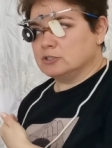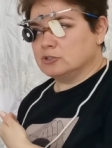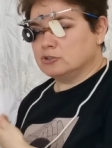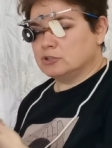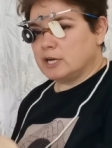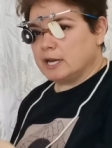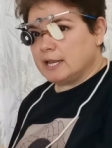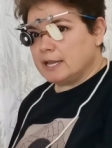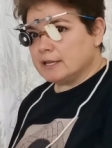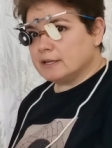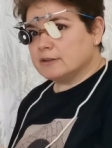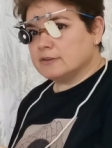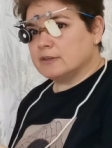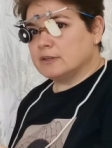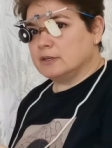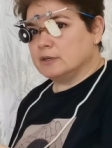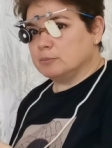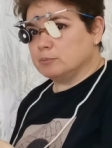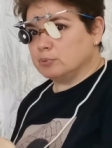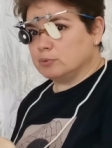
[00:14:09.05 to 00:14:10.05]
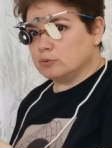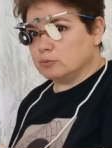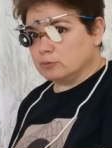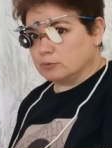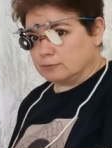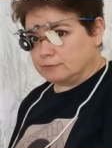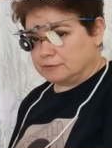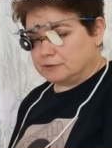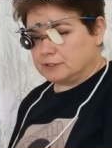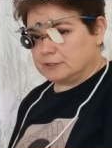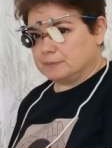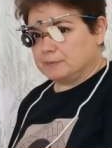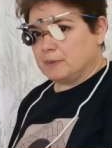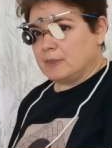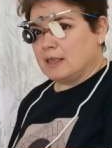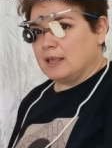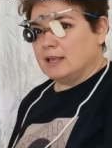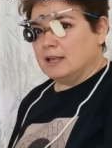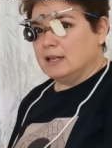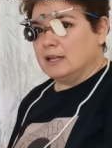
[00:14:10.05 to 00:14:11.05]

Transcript: strength improved.